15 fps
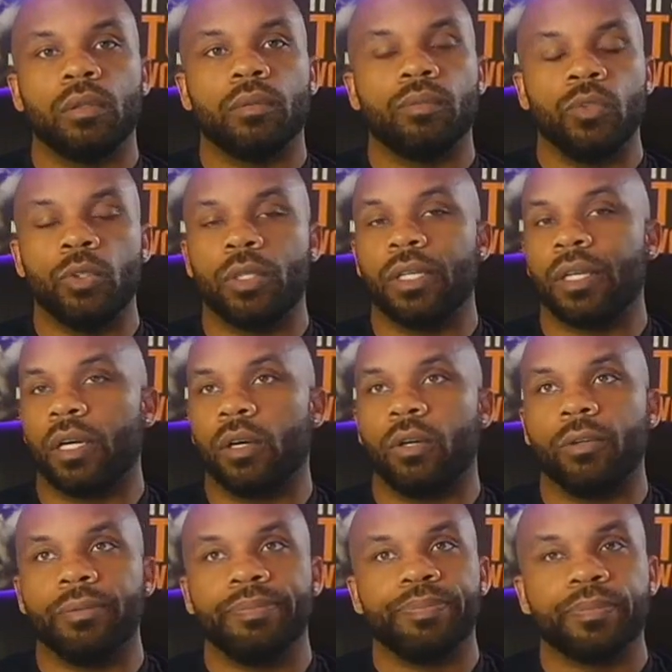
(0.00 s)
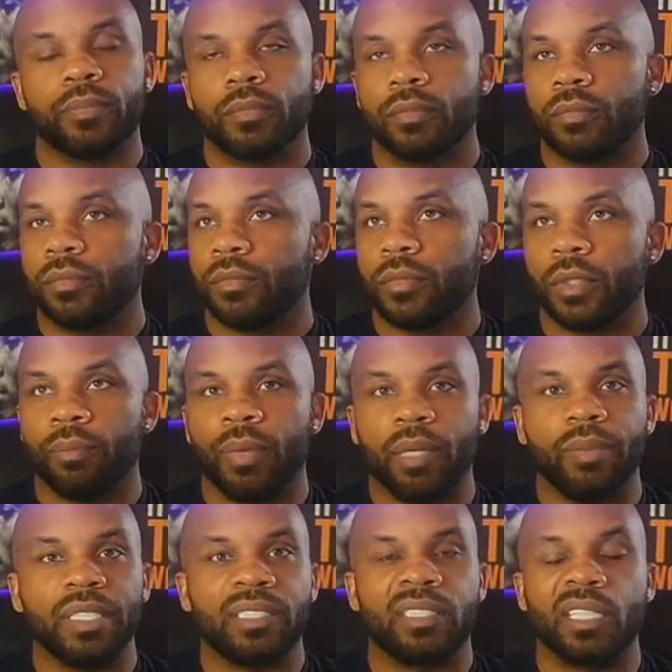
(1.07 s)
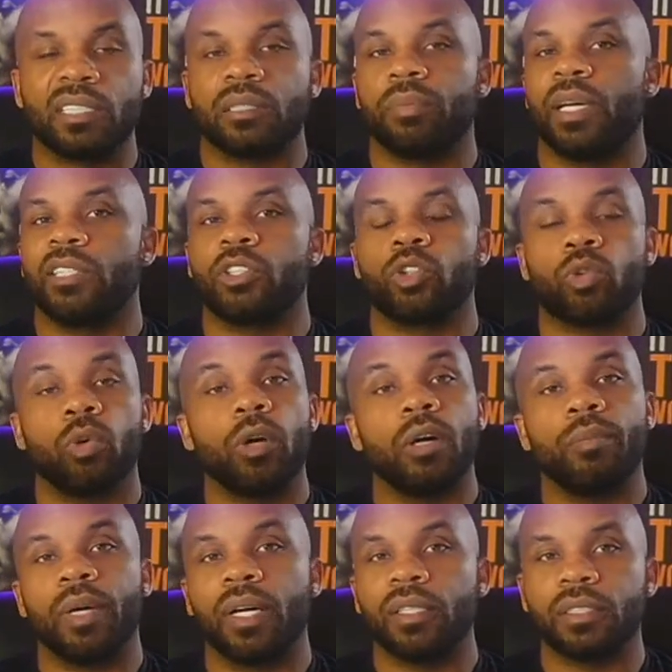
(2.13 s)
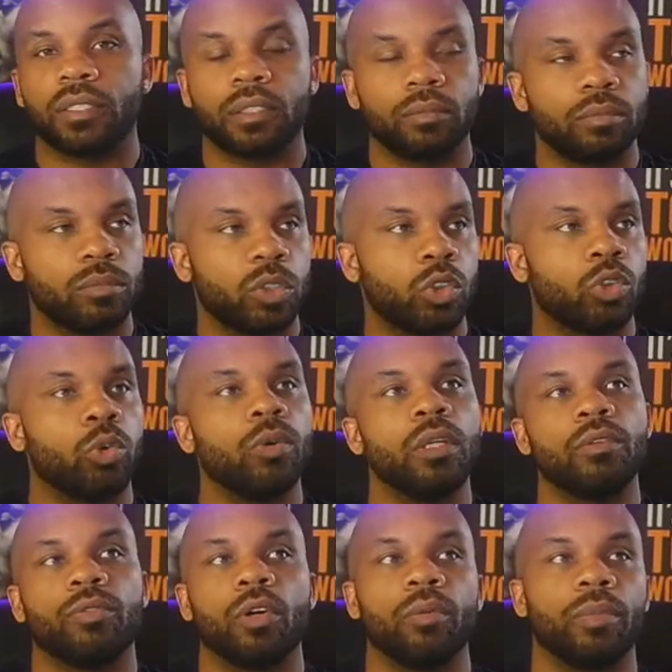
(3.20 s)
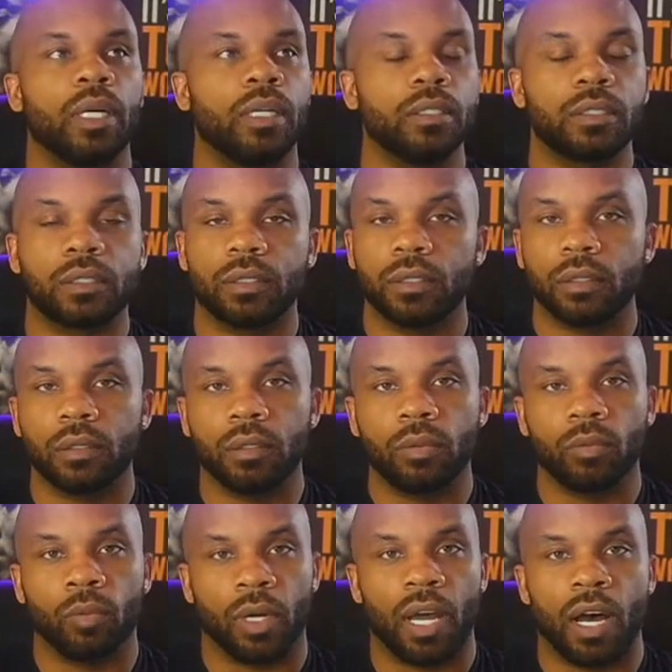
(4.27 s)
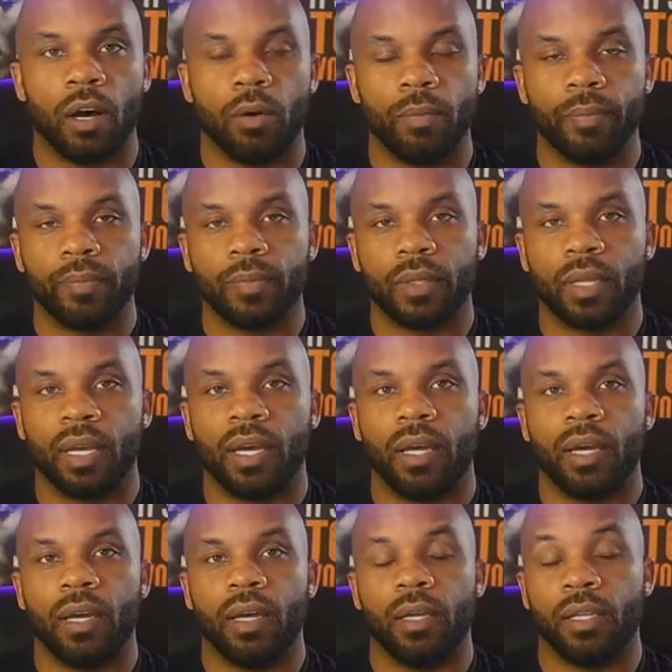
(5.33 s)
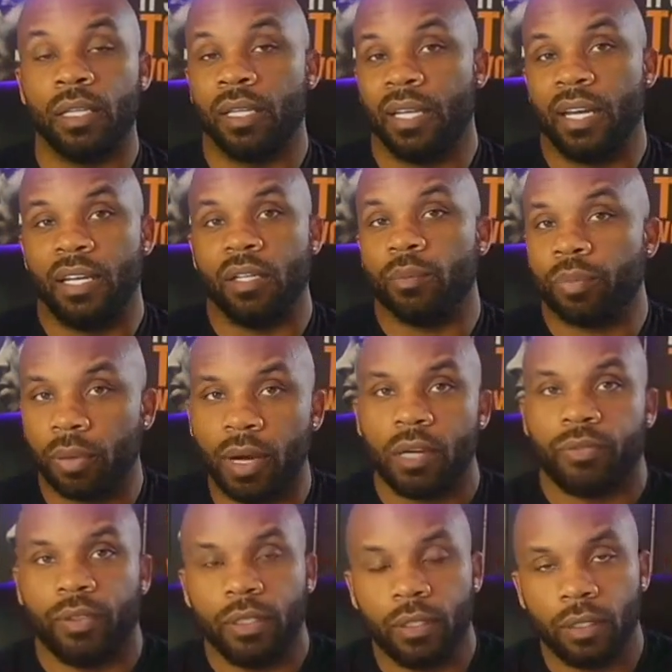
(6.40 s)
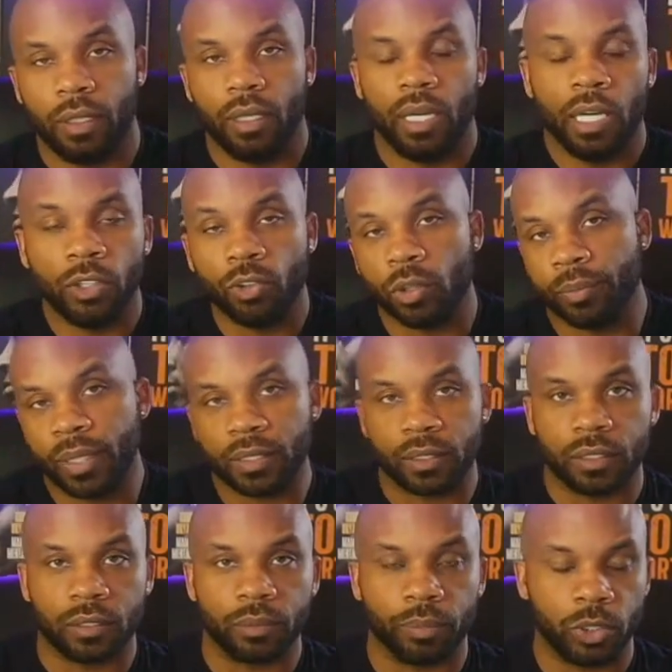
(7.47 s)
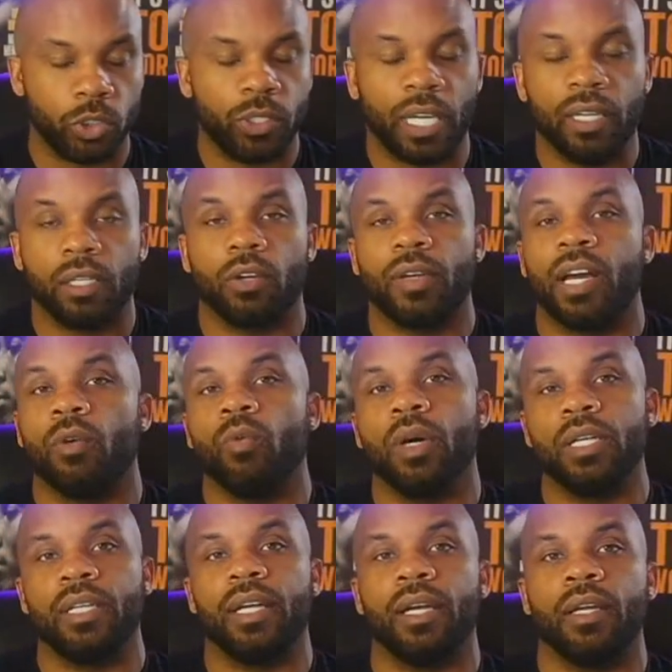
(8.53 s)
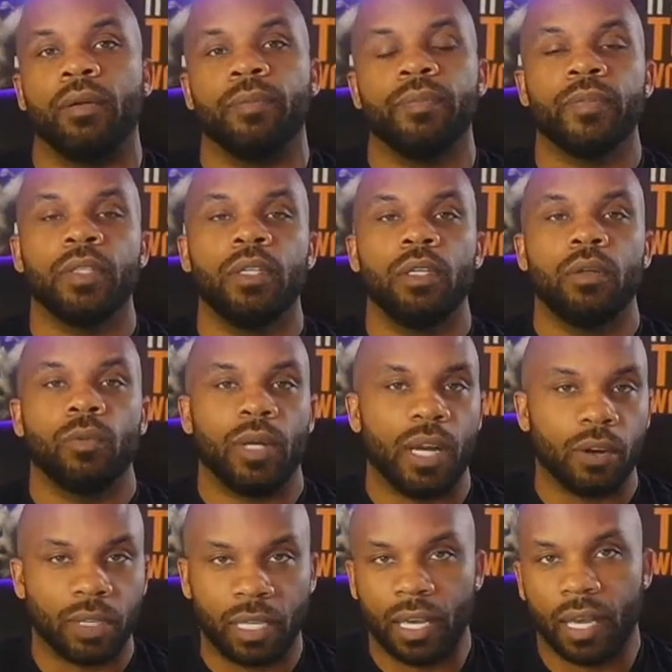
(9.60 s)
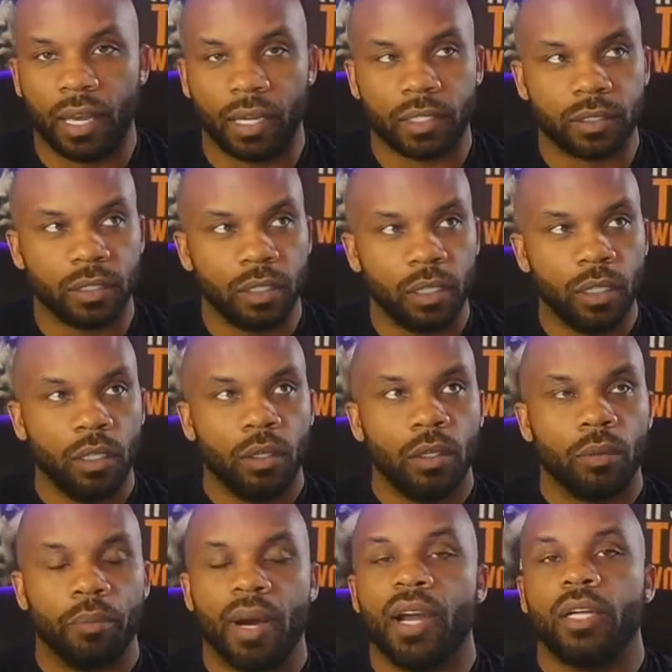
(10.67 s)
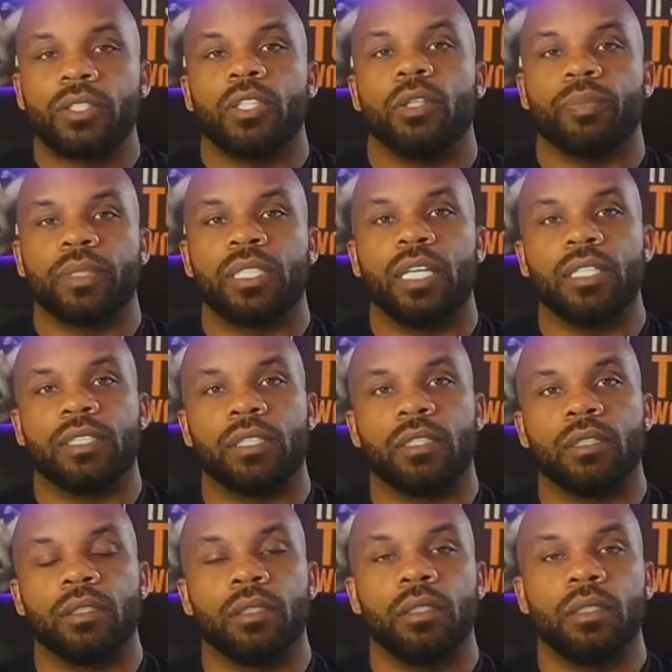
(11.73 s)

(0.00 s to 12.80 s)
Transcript: you can go maybe six months, twelve months, twenty-four months without landing profit in your business, but you can't go not one day without cash. My mm. interpretation